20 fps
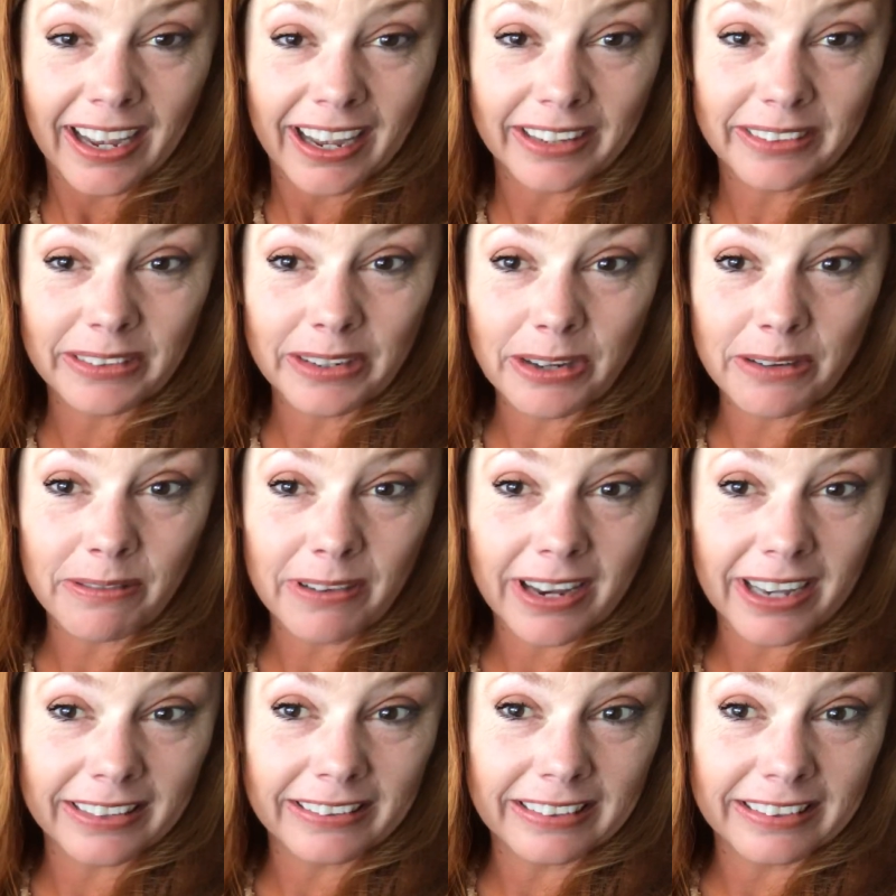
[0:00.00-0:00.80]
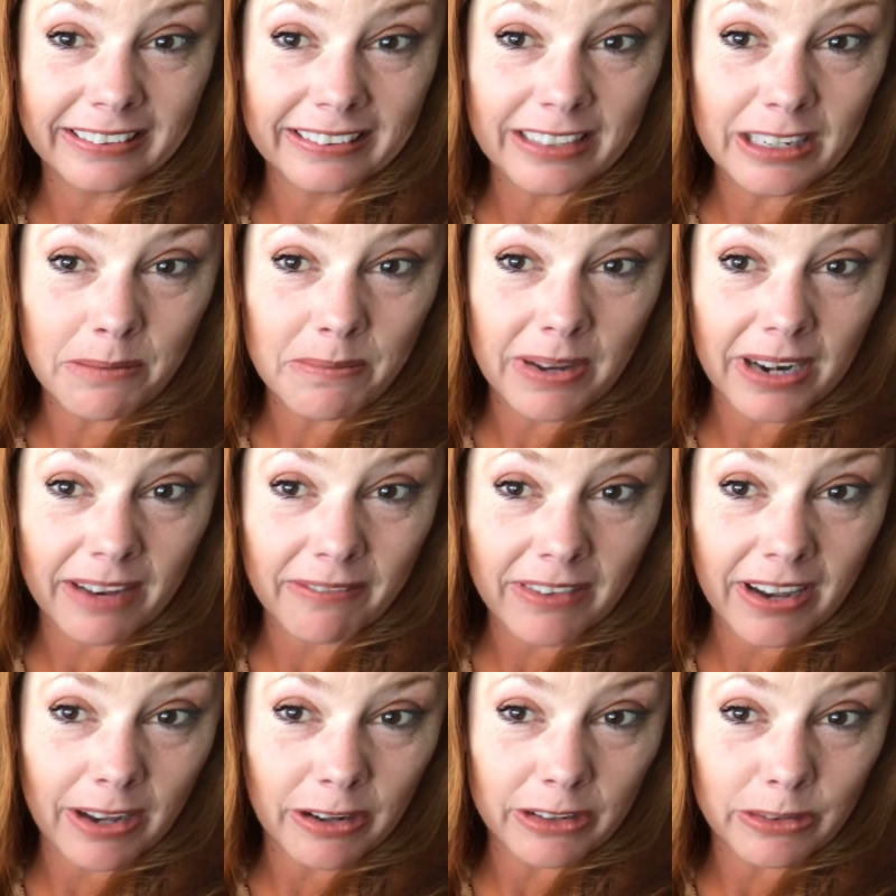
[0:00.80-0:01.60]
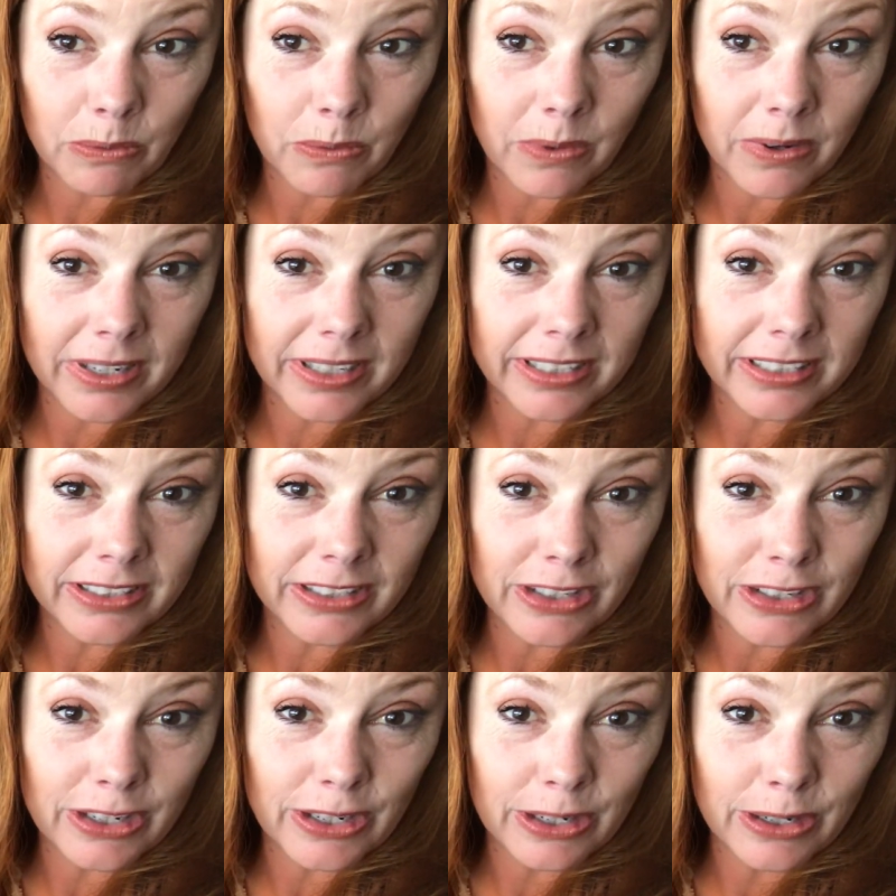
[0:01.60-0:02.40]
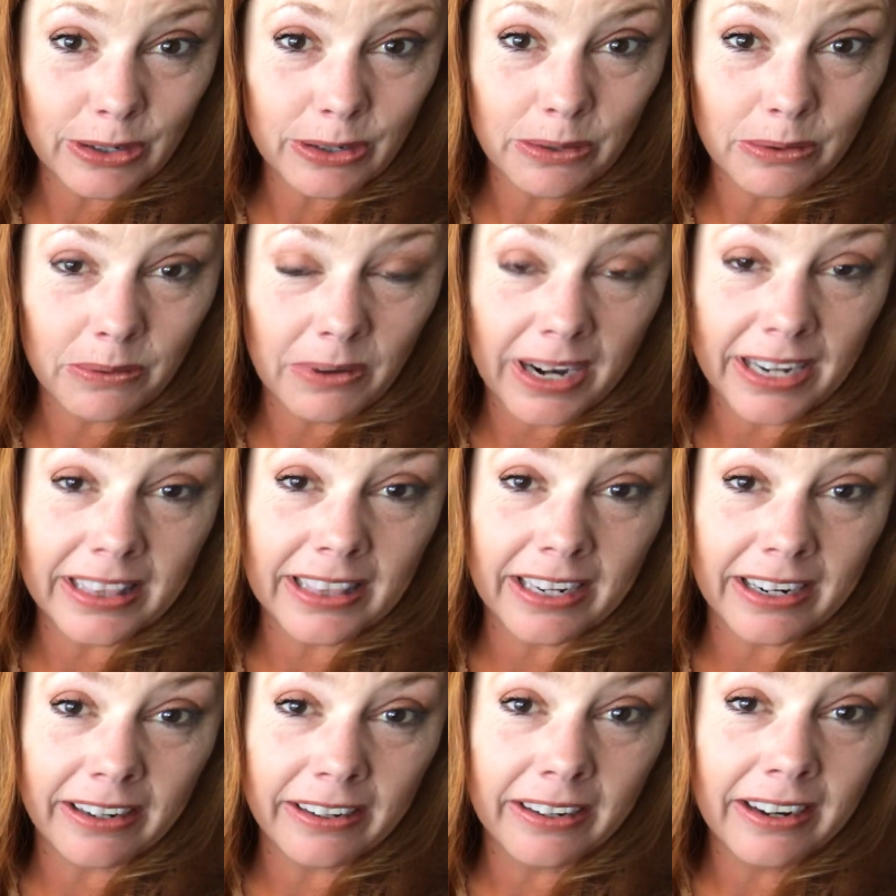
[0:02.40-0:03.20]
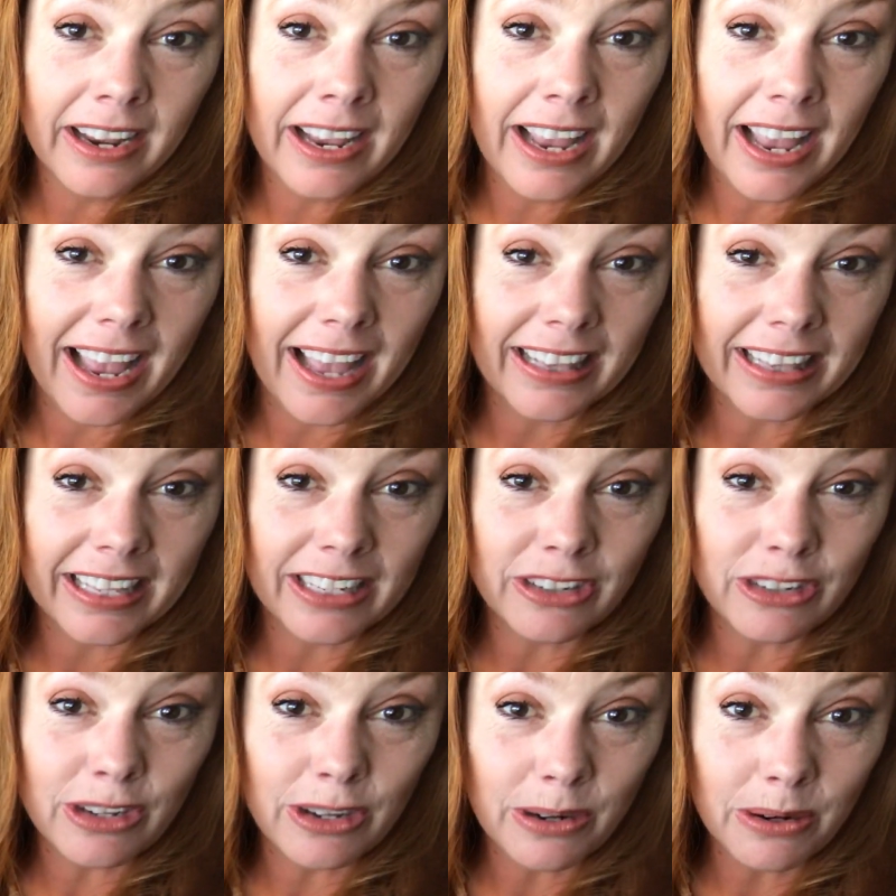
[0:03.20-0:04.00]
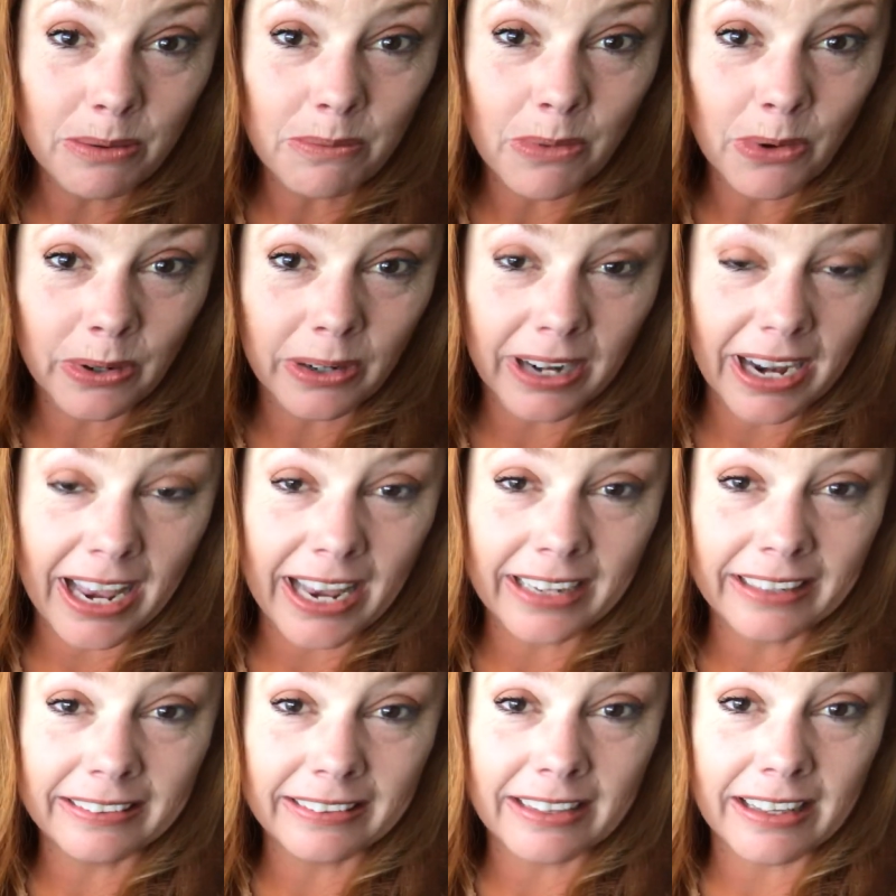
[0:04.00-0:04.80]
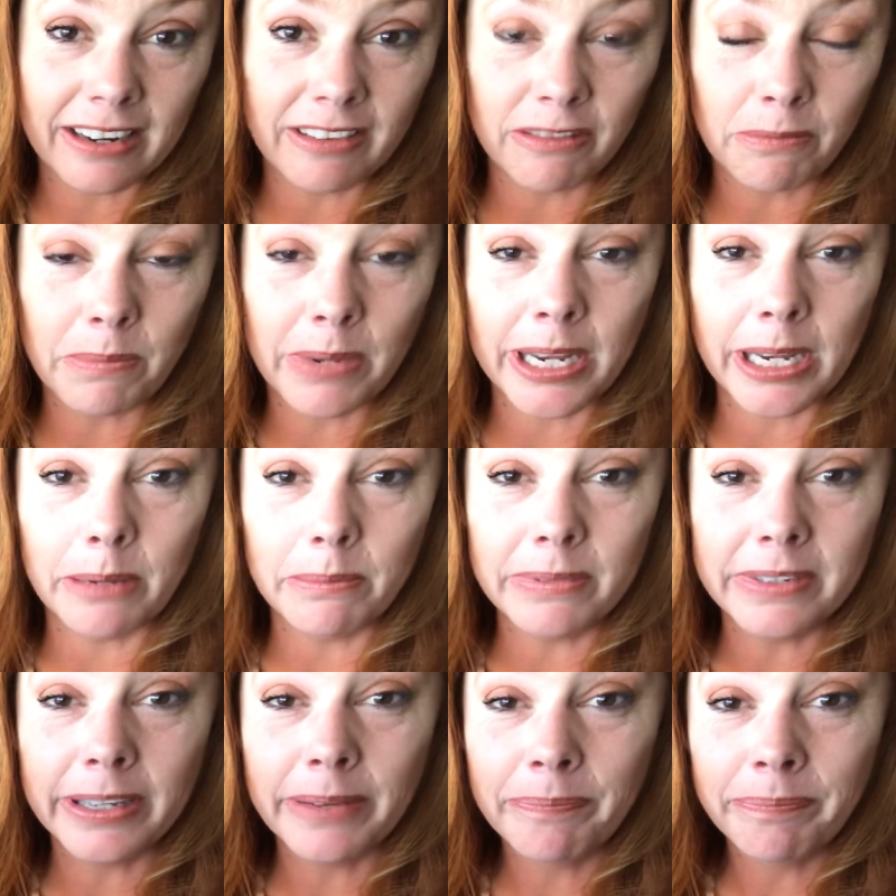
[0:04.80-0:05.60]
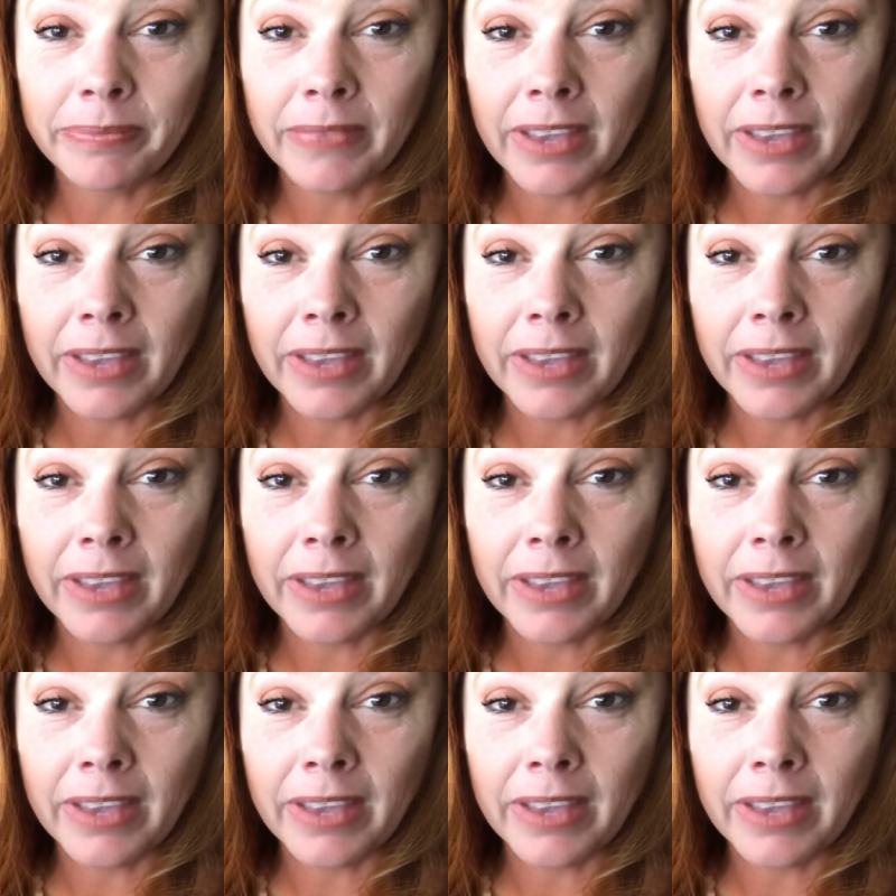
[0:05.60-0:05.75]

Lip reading: I don't know if you guys can see, but I've got 1, 2 right there, and then 2 more eggs that have pipped.